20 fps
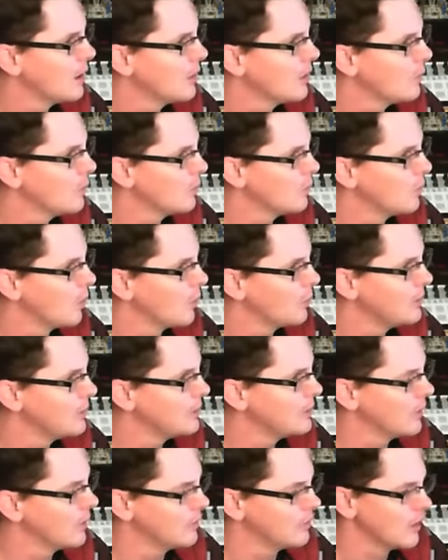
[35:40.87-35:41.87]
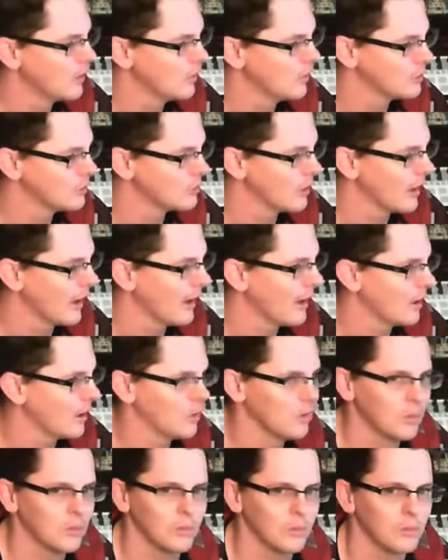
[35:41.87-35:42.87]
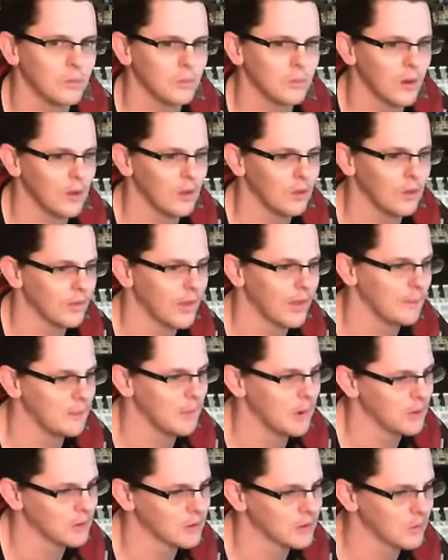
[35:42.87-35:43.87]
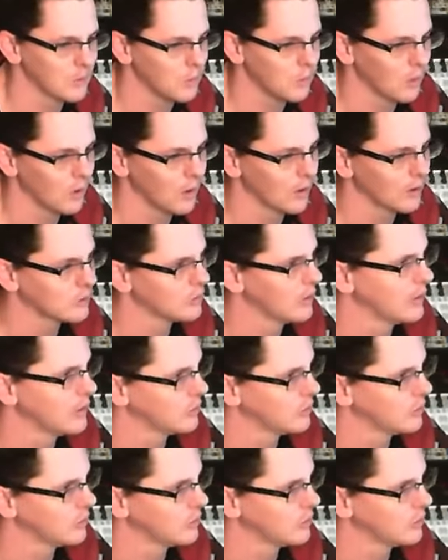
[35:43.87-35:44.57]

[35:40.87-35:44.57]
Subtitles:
what we don't know is how well that motor works in a